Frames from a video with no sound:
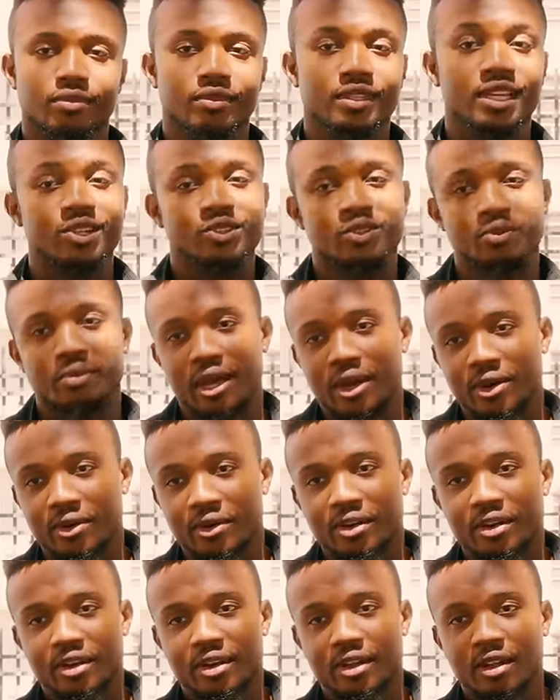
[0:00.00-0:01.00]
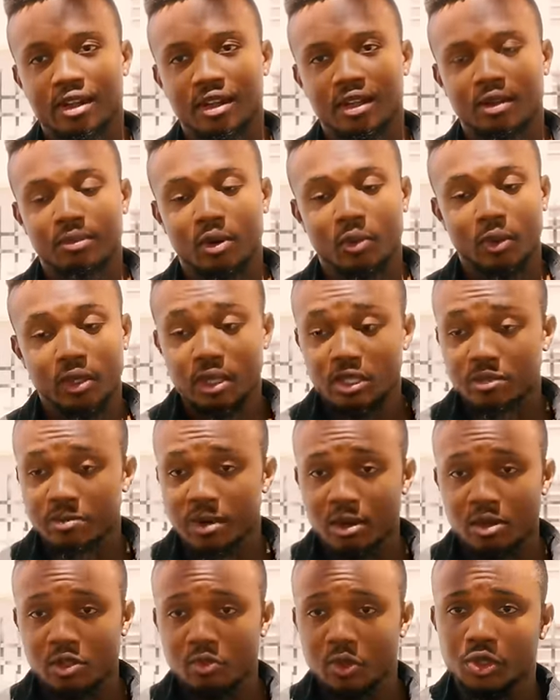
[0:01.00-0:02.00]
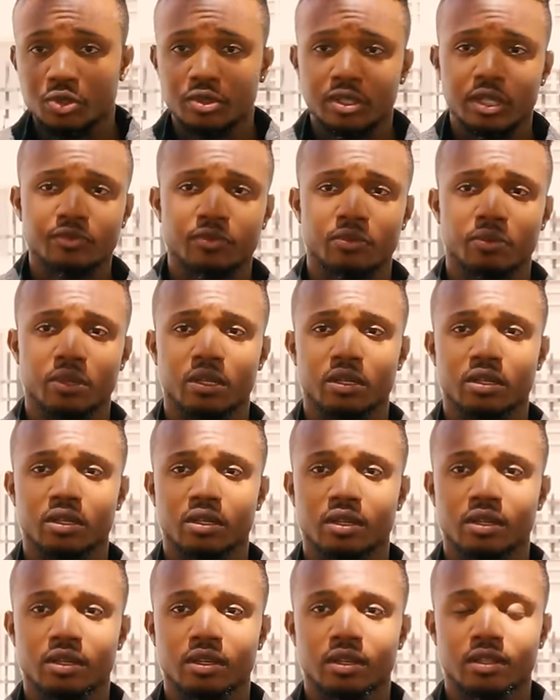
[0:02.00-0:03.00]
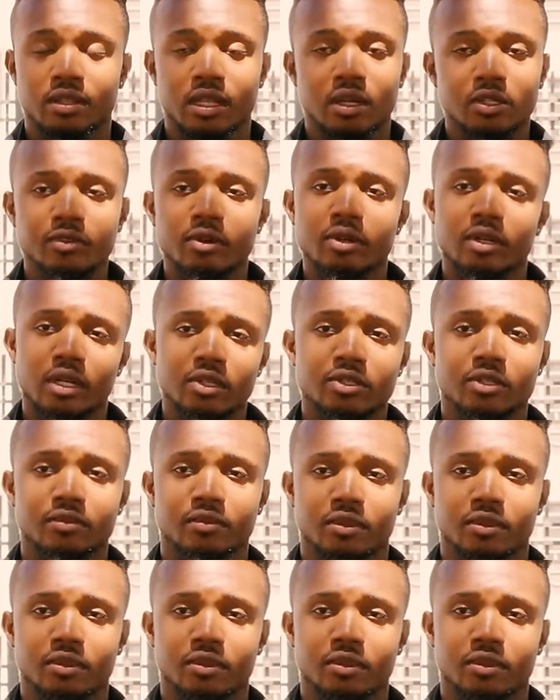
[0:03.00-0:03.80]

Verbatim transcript: That doesn't matter. But what does matter is what you did for me. That was very nice of